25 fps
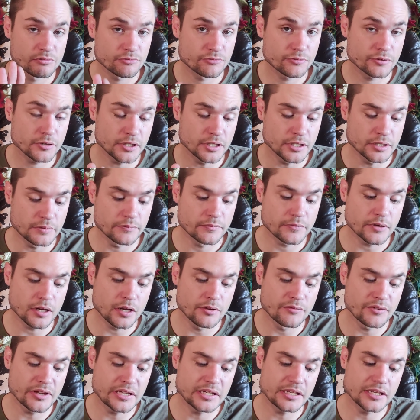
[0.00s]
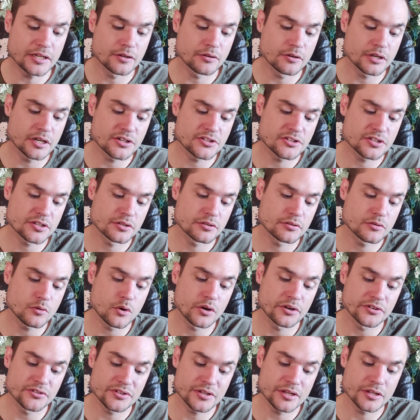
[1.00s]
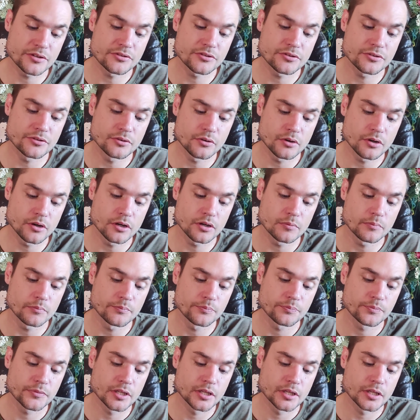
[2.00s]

free of any aggression or intent to do harm.